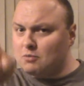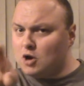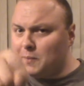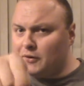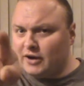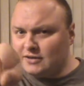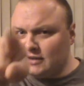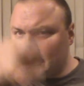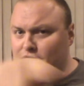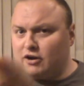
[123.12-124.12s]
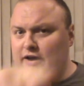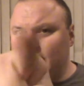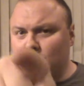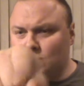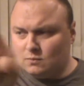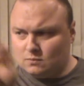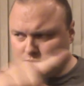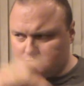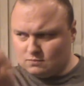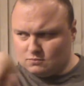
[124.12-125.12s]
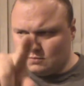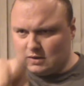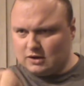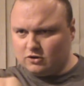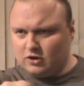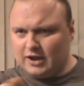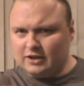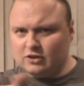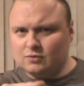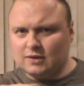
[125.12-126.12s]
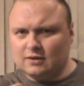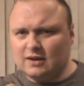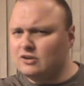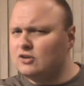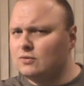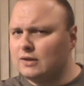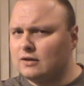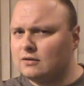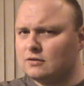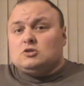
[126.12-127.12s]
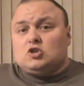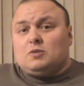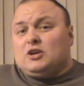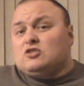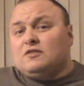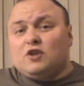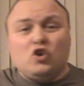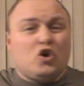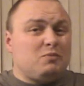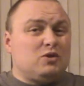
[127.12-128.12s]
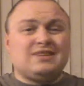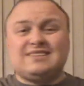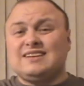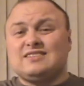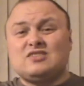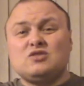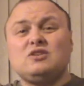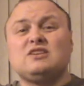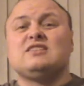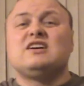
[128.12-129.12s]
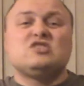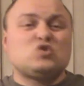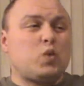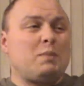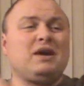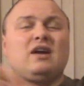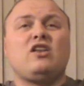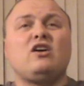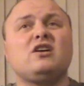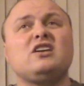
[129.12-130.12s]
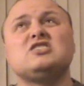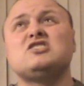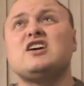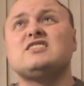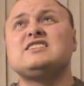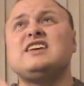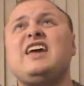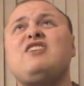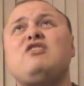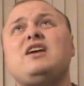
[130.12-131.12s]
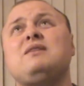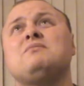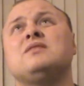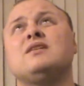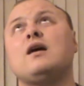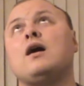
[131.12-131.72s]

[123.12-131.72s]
I'm copywriting it right now. I don't know how you do that. How do you do that? So because you've got no music to listen to, you're swimming along and you start to daydream.